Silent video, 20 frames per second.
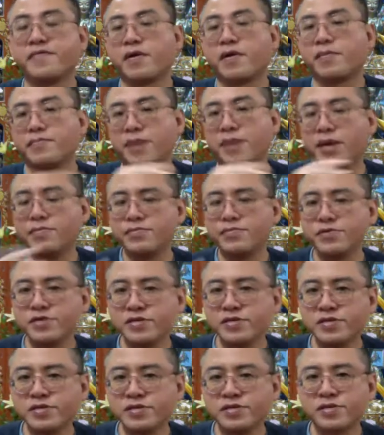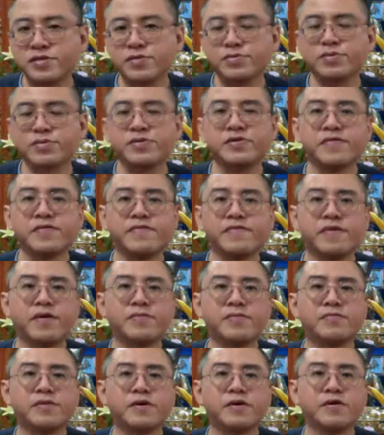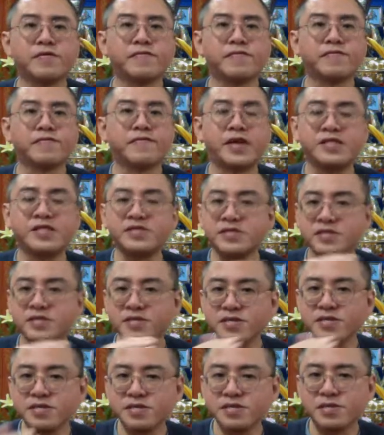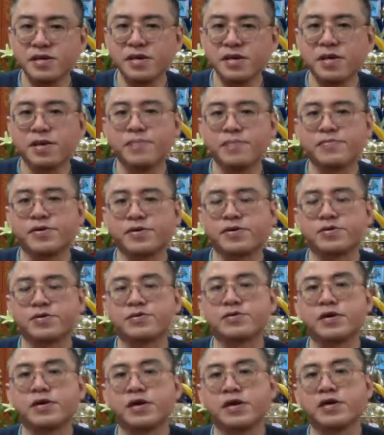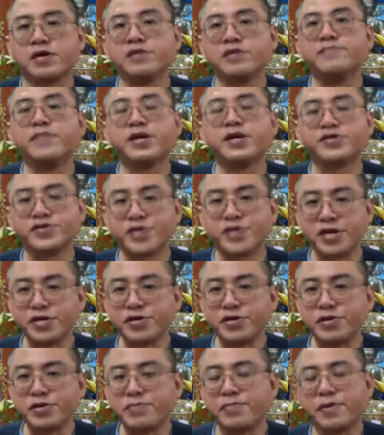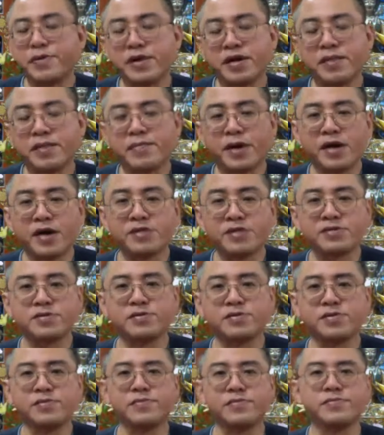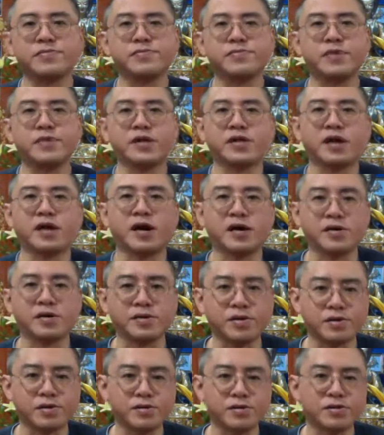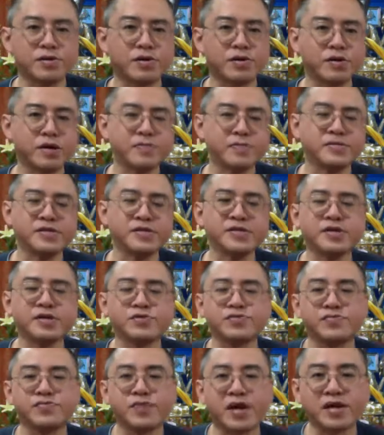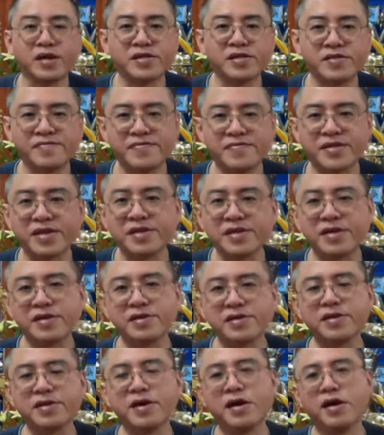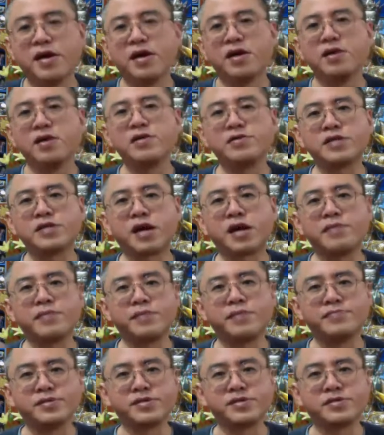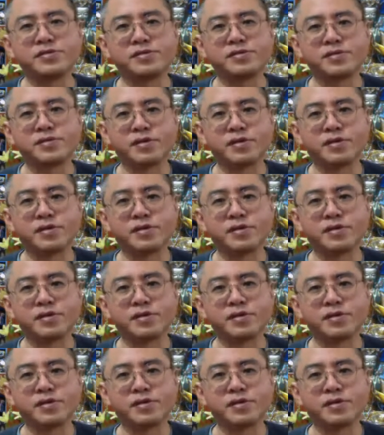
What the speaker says: memories, also in the form of fantasies, because imagination play a part. When I got caught up in such reactive thinking, a lot of time I'm just